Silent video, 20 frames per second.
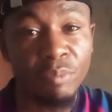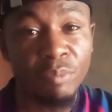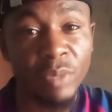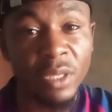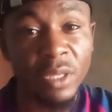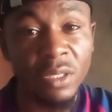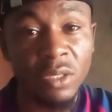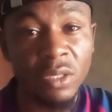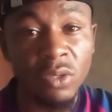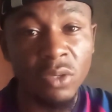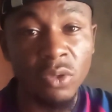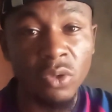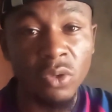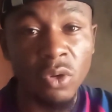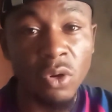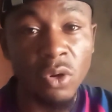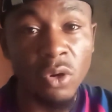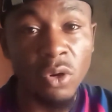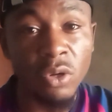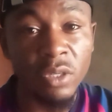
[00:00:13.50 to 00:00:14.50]
betting on
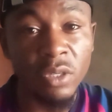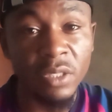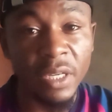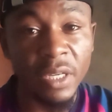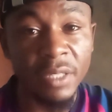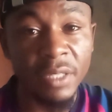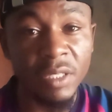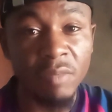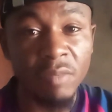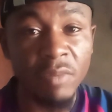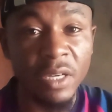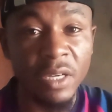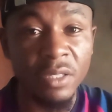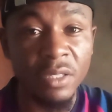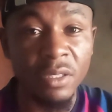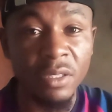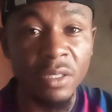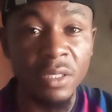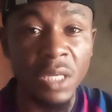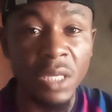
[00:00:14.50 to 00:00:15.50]
all the 13
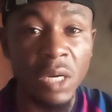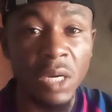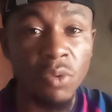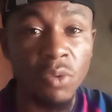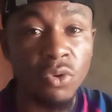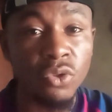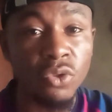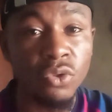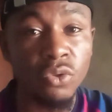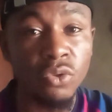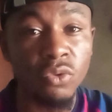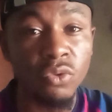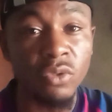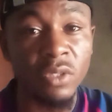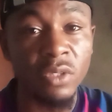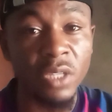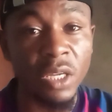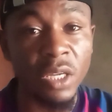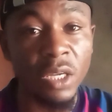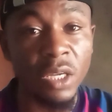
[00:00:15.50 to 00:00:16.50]
matches, I want you to
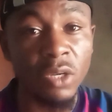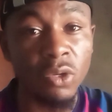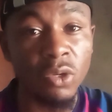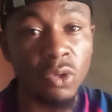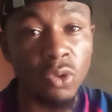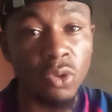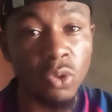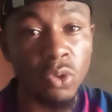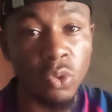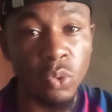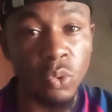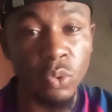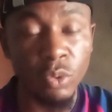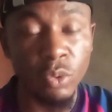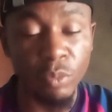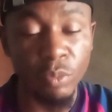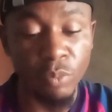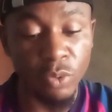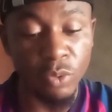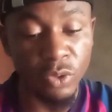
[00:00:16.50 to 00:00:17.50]
stake low.
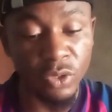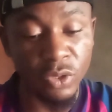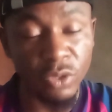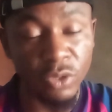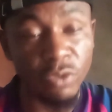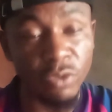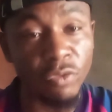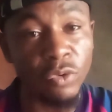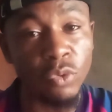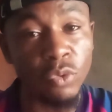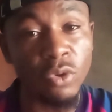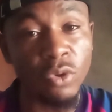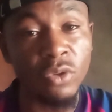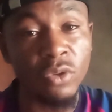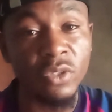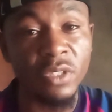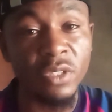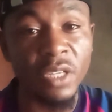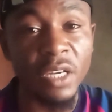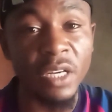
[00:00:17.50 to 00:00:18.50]
But if you want
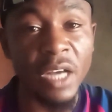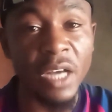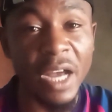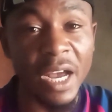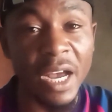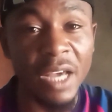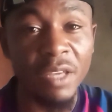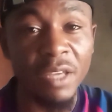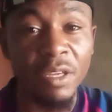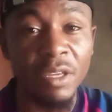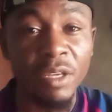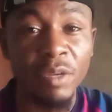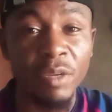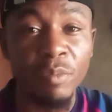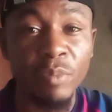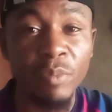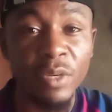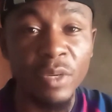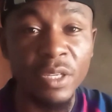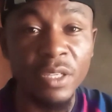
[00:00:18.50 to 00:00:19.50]
to stake high,
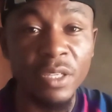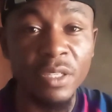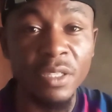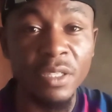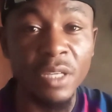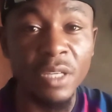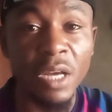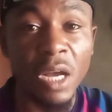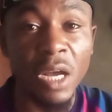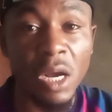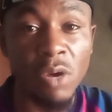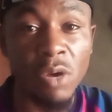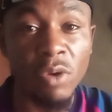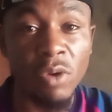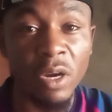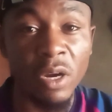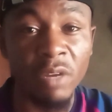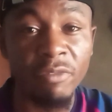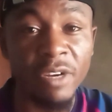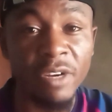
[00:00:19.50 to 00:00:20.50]
please, I
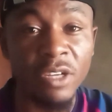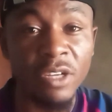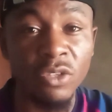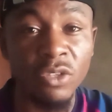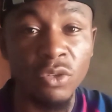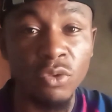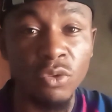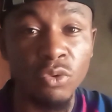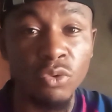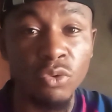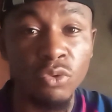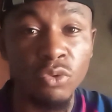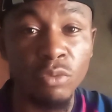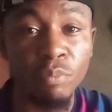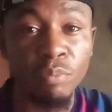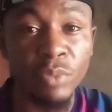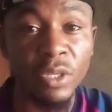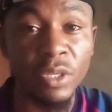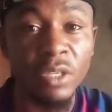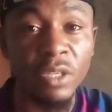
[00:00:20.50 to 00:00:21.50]
will advise you to
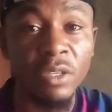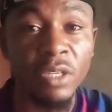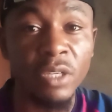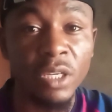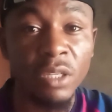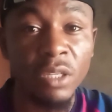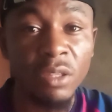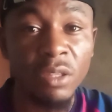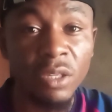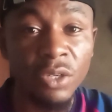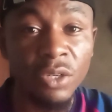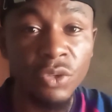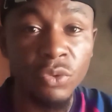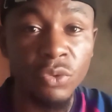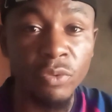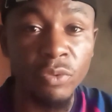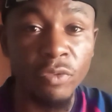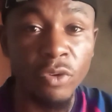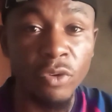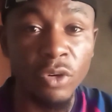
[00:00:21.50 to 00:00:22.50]
pick 3
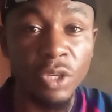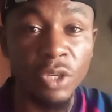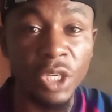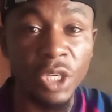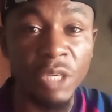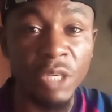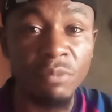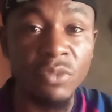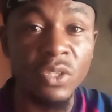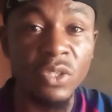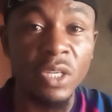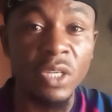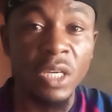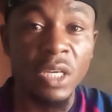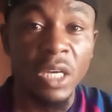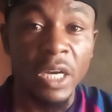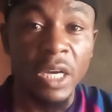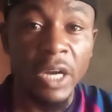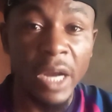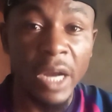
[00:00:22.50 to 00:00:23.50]
to 4 games
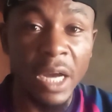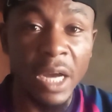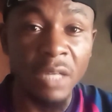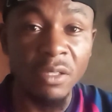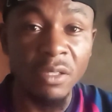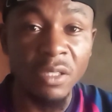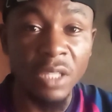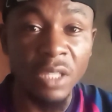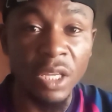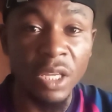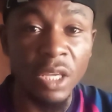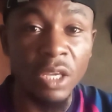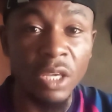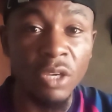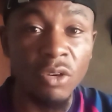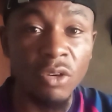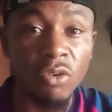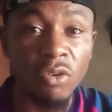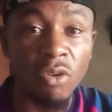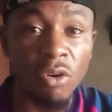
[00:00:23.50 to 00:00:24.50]
and
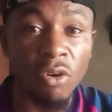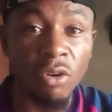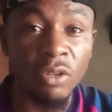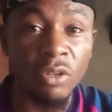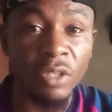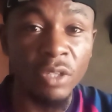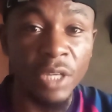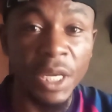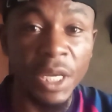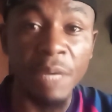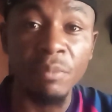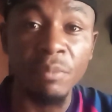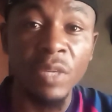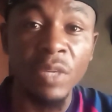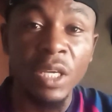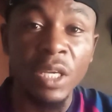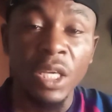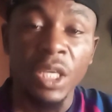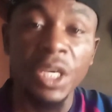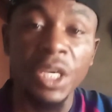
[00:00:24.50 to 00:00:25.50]
stake on them.
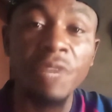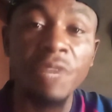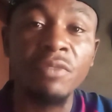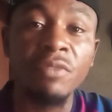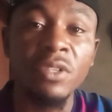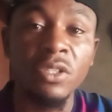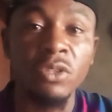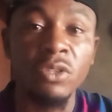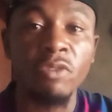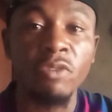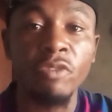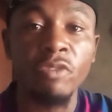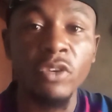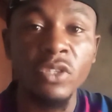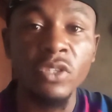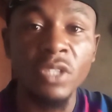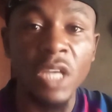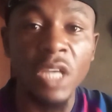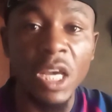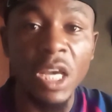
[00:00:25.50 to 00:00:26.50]
If this is your
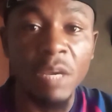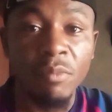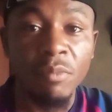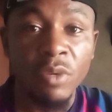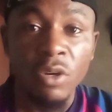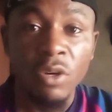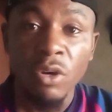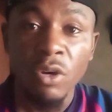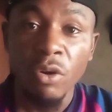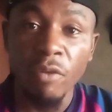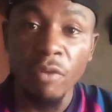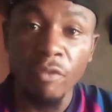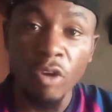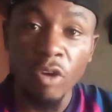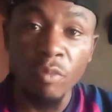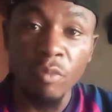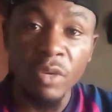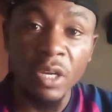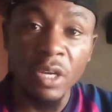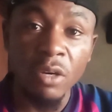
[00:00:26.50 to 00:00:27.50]
first time of
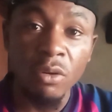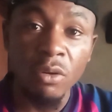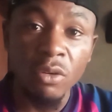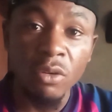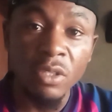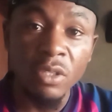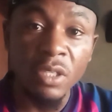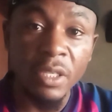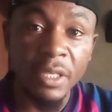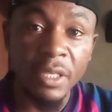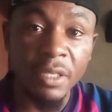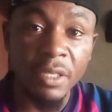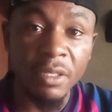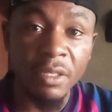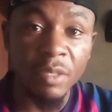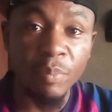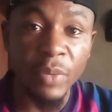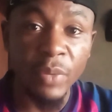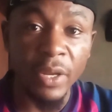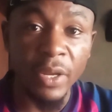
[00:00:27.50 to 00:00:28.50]
coming across
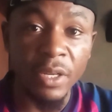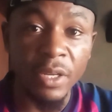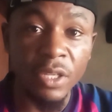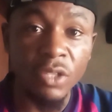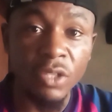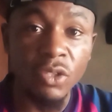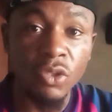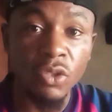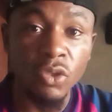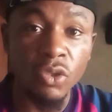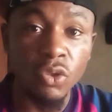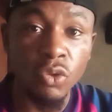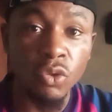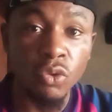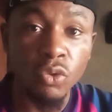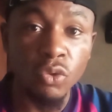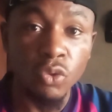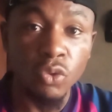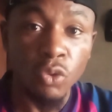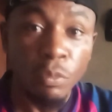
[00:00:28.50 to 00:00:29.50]
EC Predict
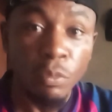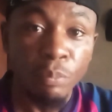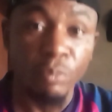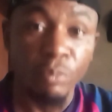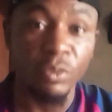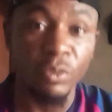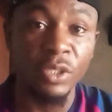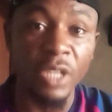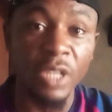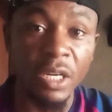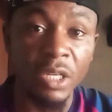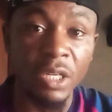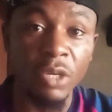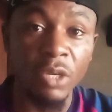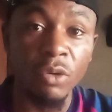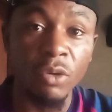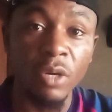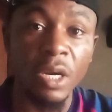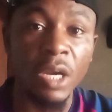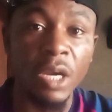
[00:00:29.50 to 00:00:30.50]
YouTube
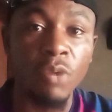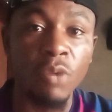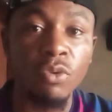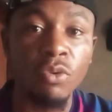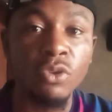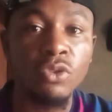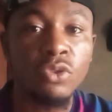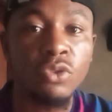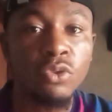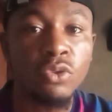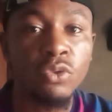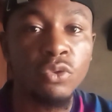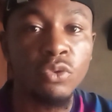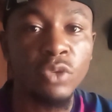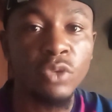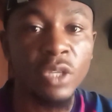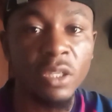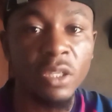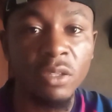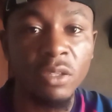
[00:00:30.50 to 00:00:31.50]
channel, I want you to
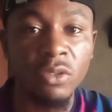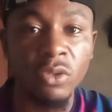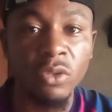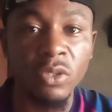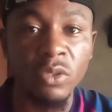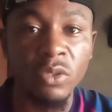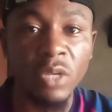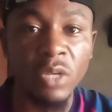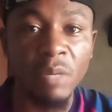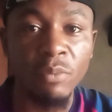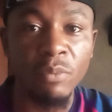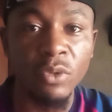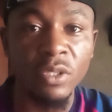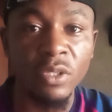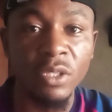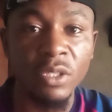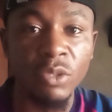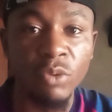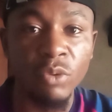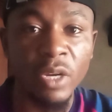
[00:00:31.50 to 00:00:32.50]
hit the subscribe
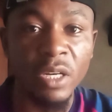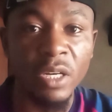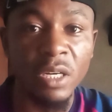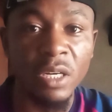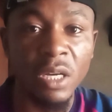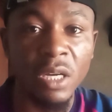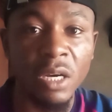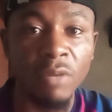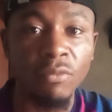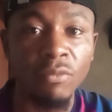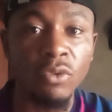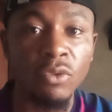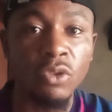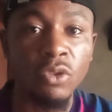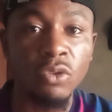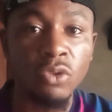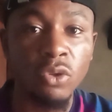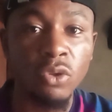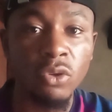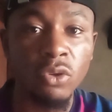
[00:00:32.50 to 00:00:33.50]
button right now
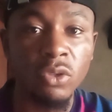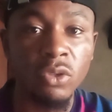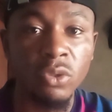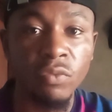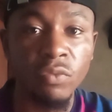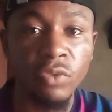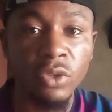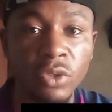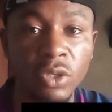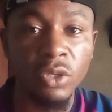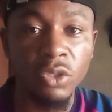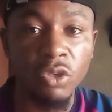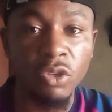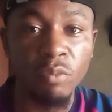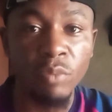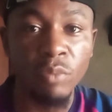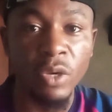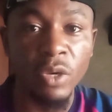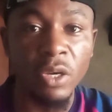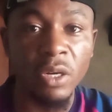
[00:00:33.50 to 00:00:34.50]
turn on the
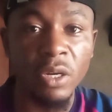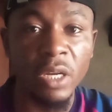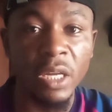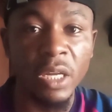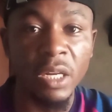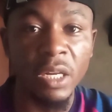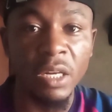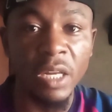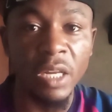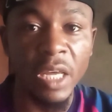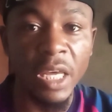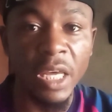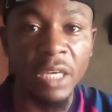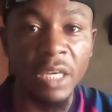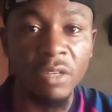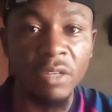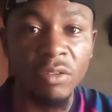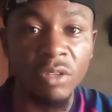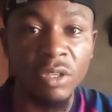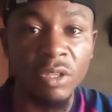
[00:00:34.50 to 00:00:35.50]
notification bell and like
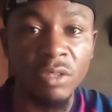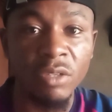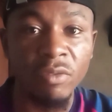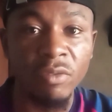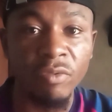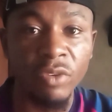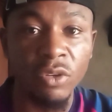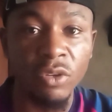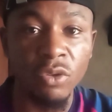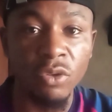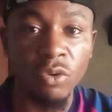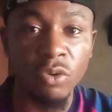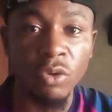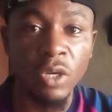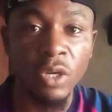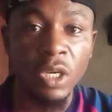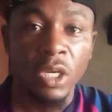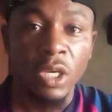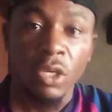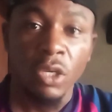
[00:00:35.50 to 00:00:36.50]
this video
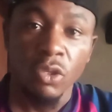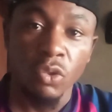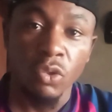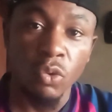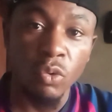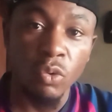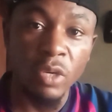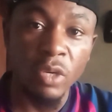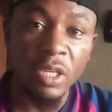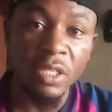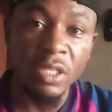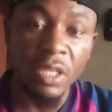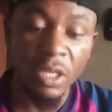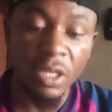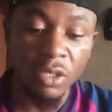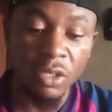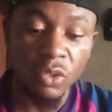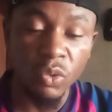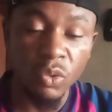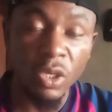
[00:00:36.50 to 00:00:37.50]
so let's
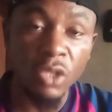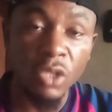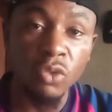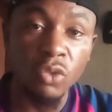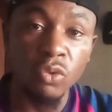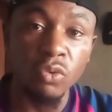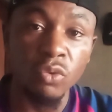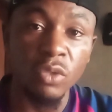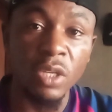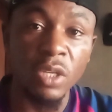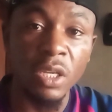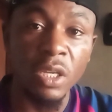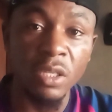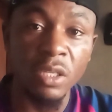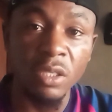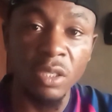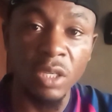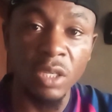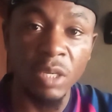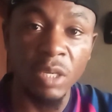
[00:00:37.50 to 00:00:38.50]
head straight to
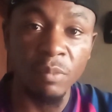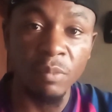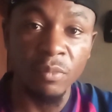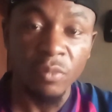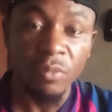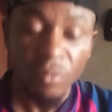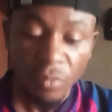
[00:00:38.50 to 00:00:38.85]
today's game